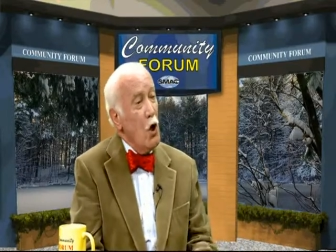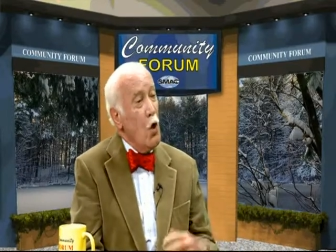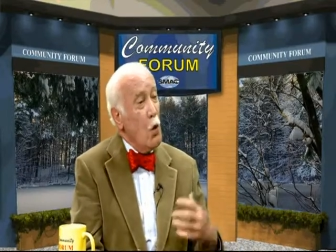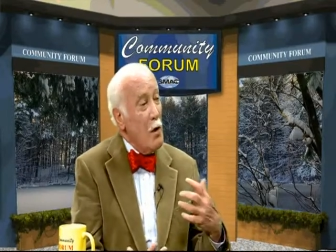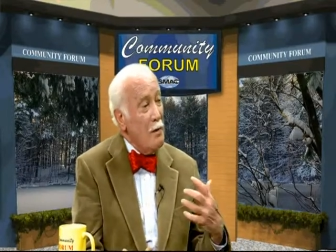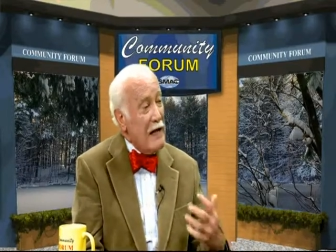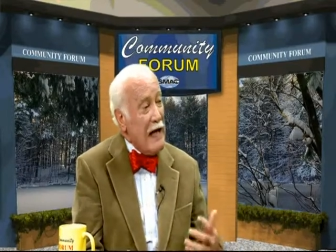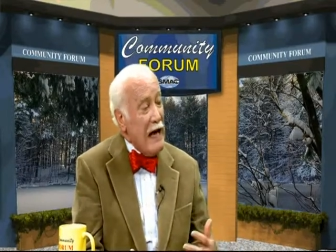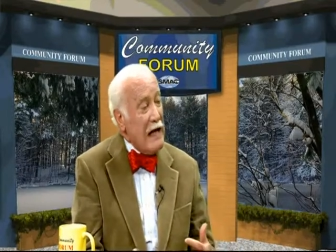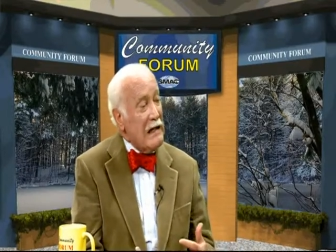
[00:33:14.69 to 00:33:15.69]
We
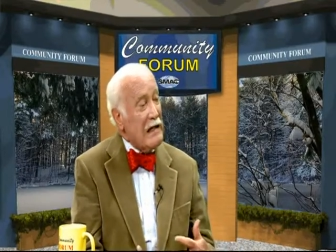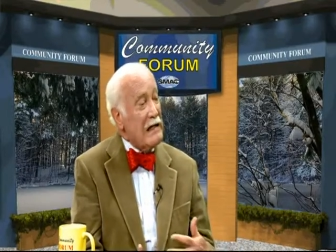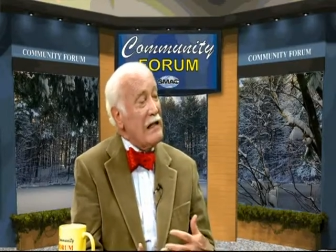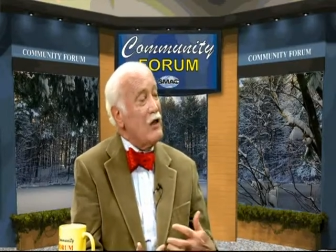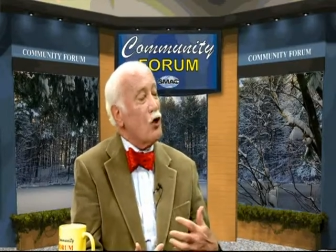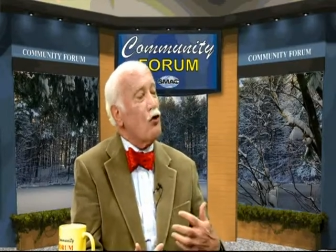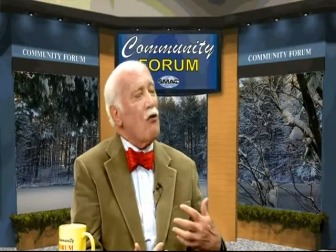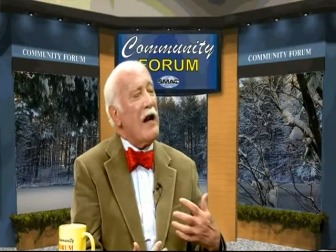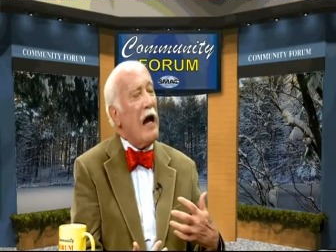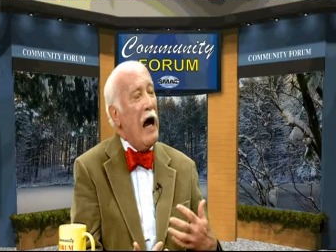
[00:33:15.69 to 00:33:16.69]
began to see the
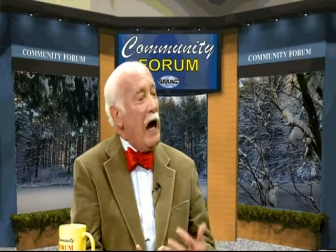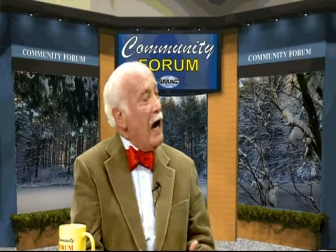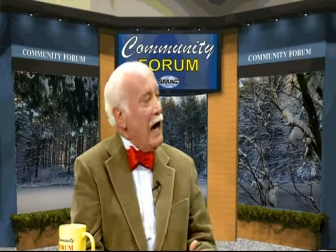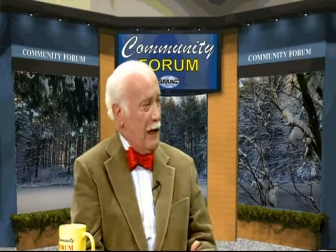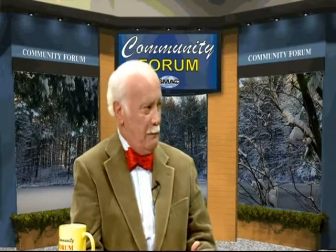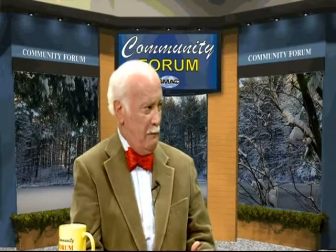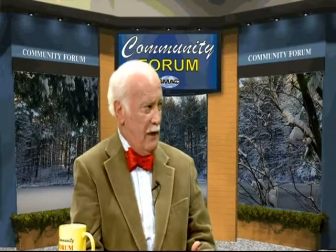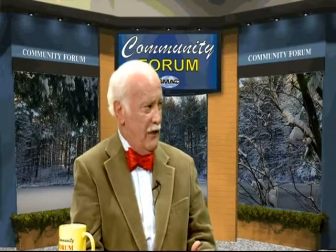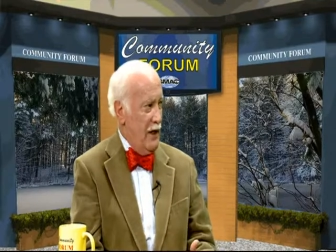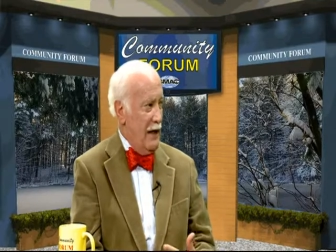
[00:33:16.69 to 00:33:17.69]
great harm
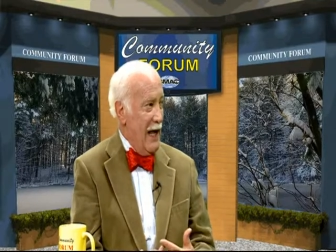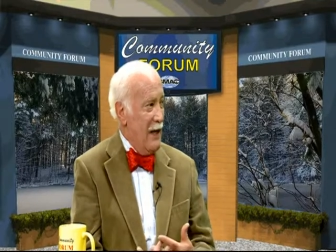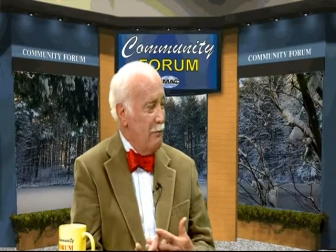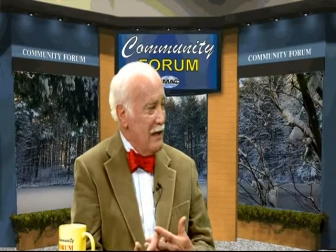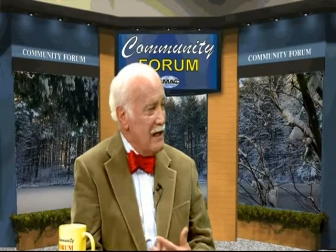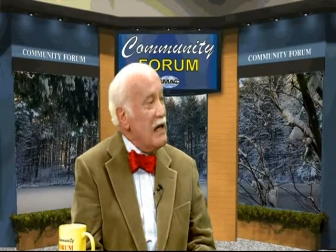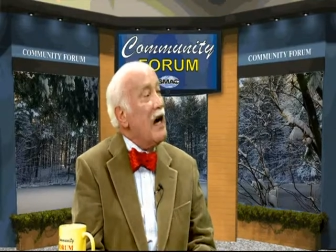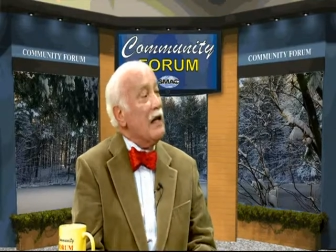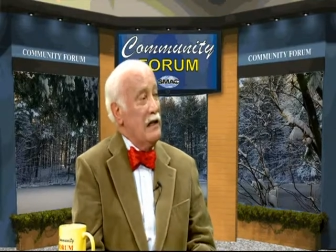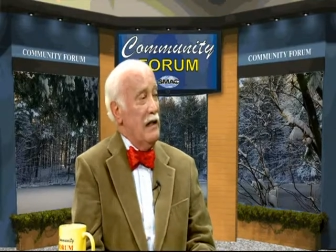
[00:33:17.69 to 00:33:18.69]
that had been
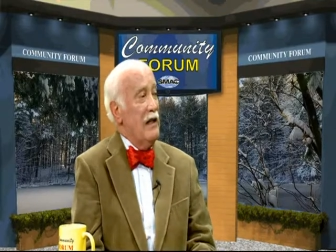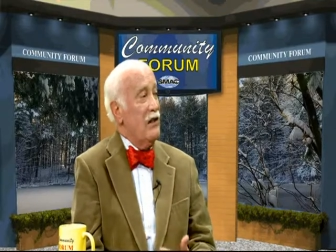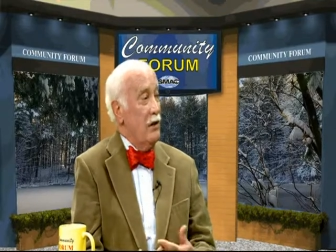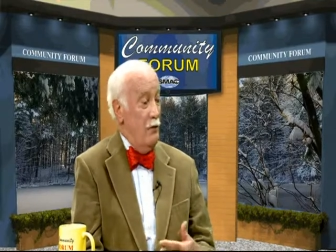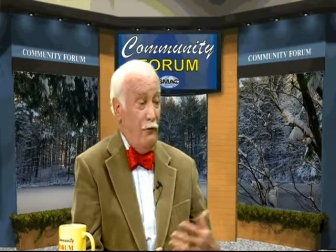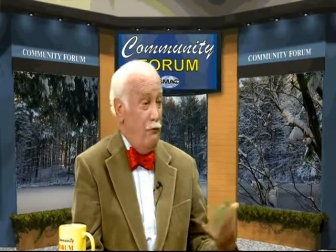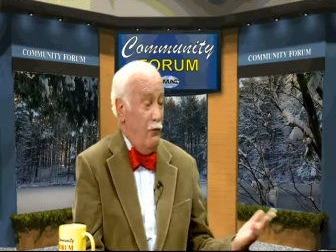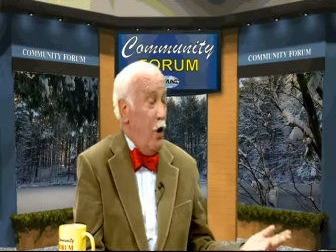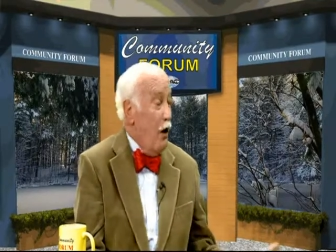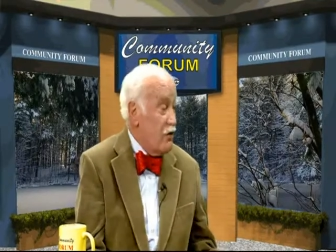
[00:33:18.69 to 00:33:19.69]
done
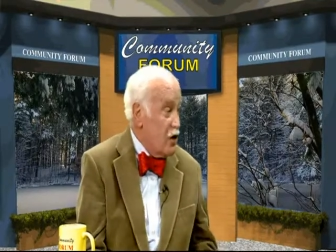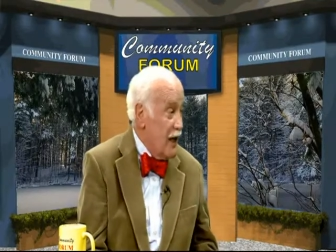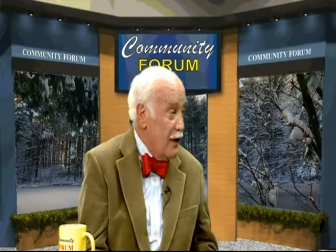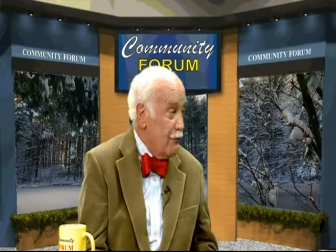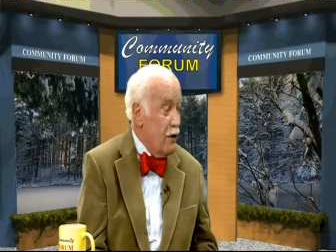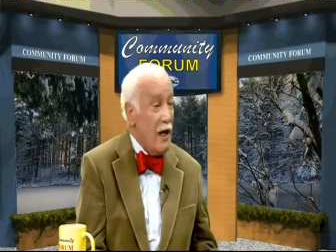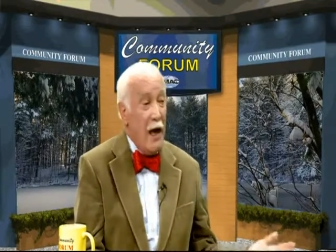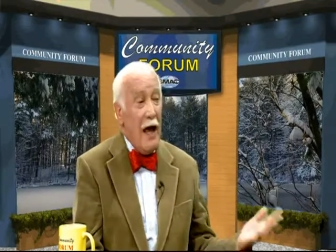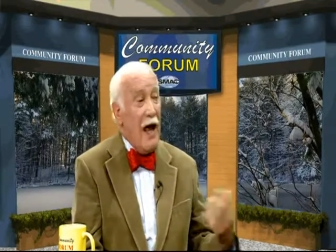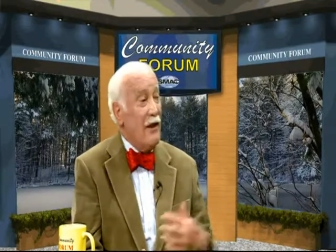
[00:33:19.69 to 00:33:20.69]
of slavery
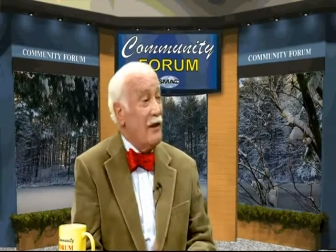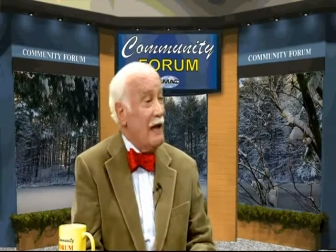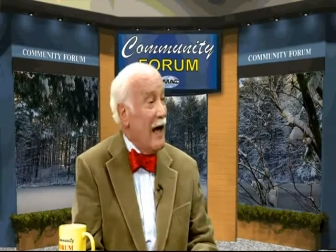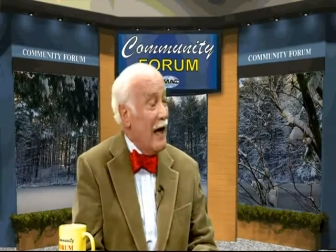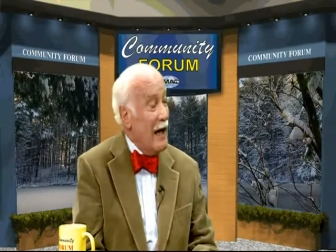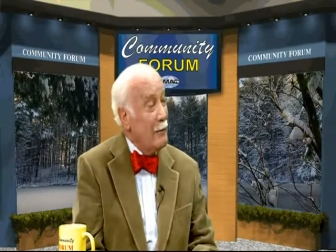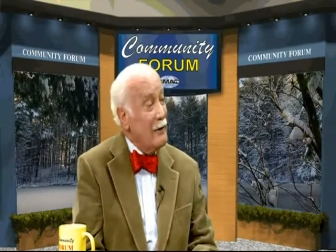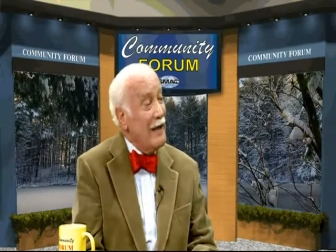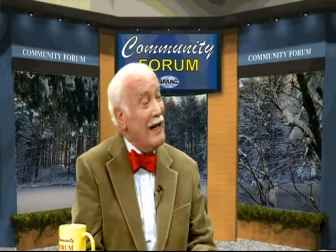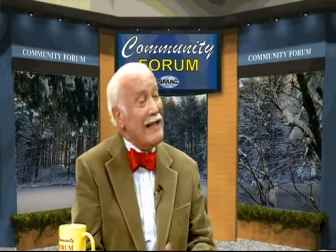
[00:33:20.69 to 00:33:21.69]
and the harm
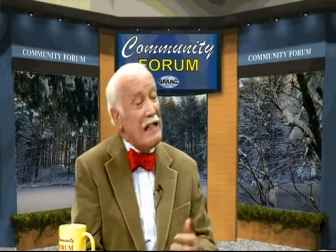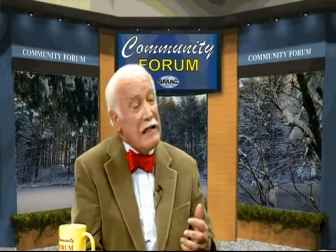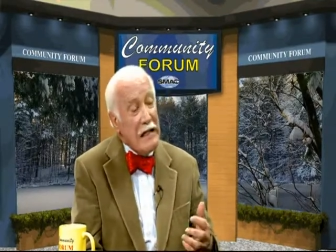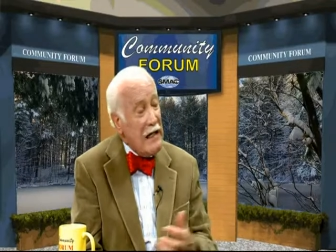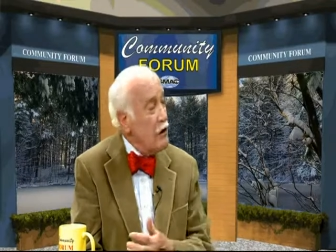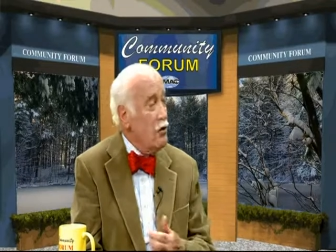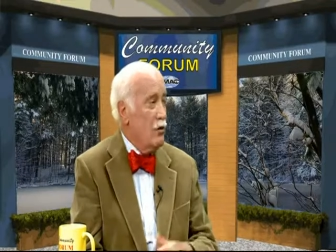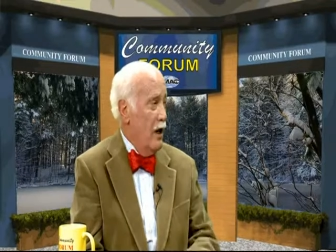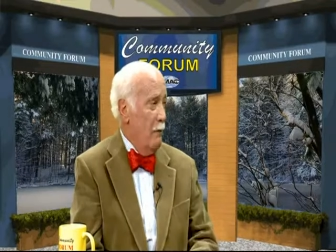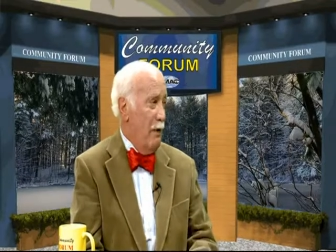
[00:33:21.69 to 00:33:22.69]
that had continued
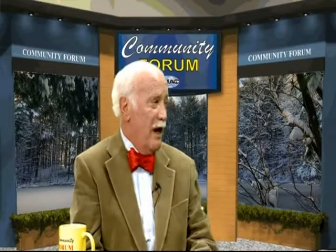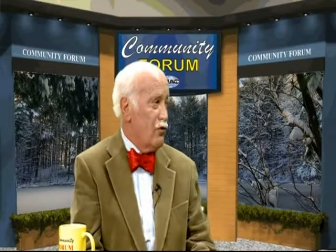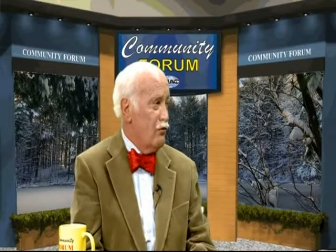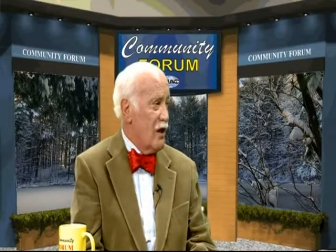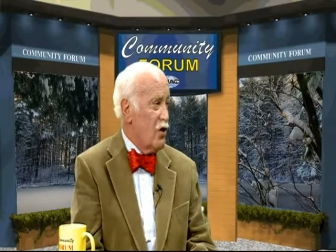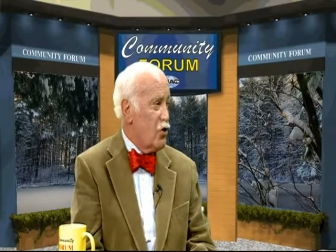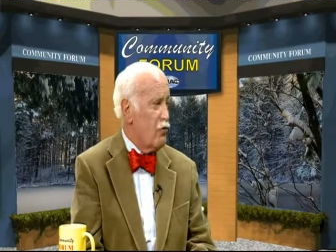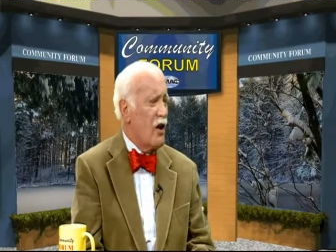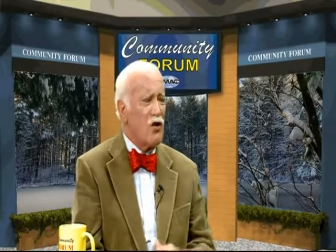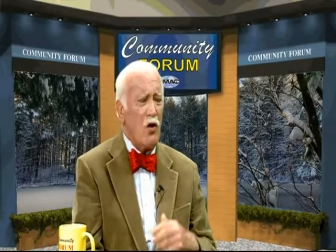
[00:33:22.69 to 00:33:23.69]
past
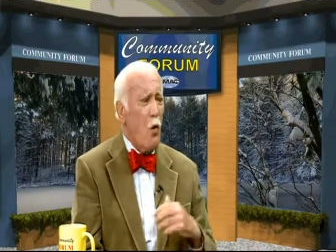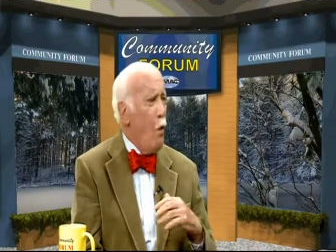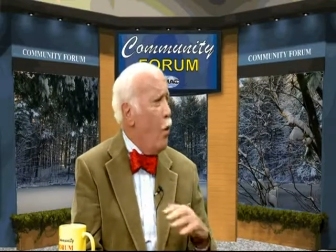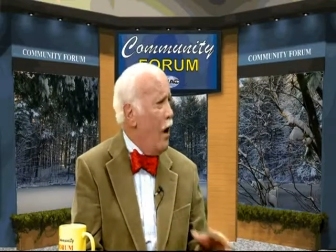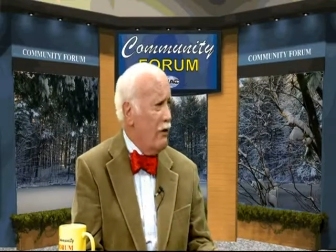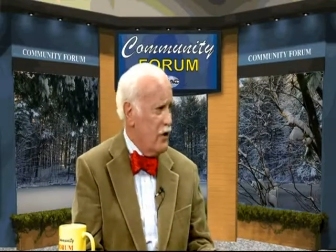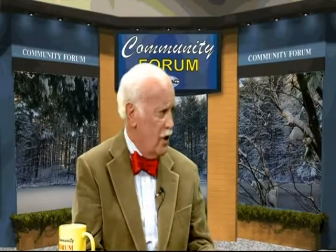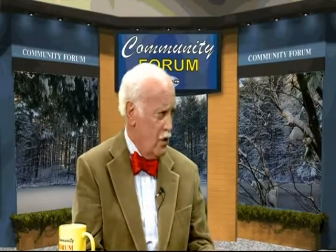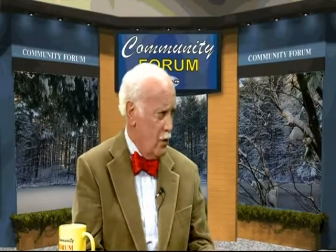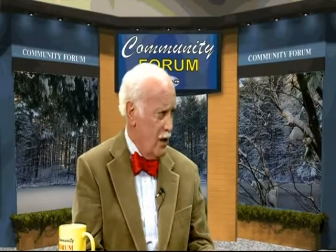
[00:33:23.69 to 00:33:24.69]
Reconstruction well into
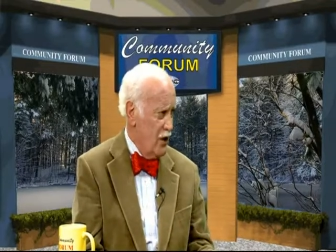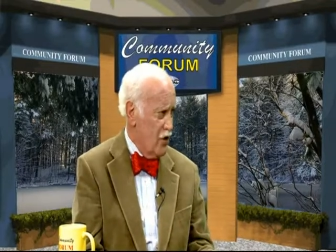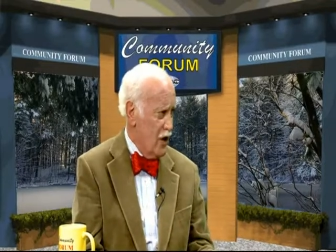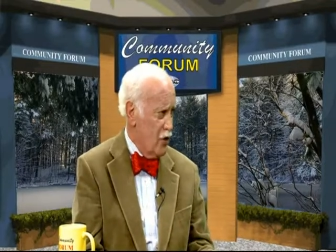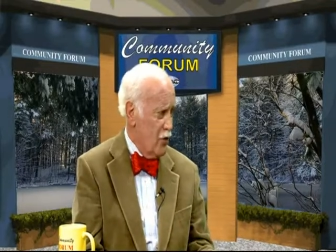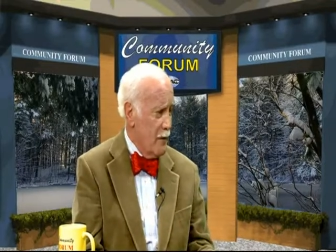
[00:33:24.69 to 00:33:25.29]
the 20th century.